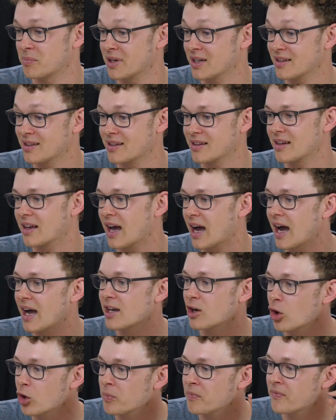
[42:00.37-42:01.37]
But
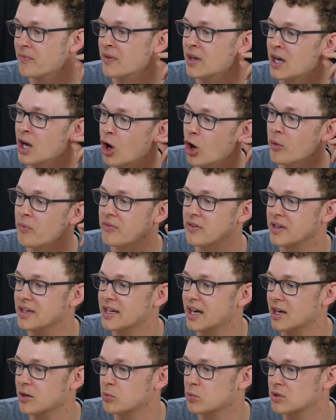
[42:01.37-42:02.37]
hopefully
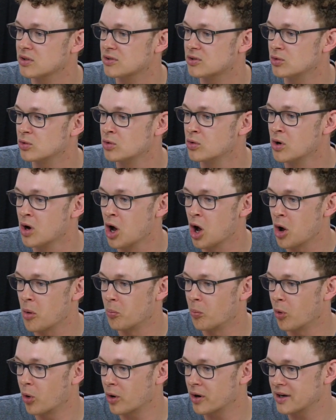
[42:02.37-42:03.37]
I will do
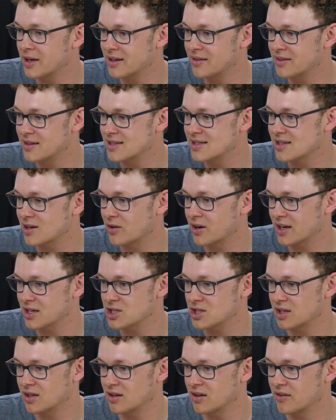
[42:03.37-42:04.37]
more in this
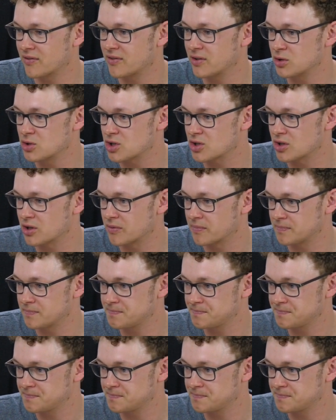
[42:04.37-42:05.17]
direction in the future.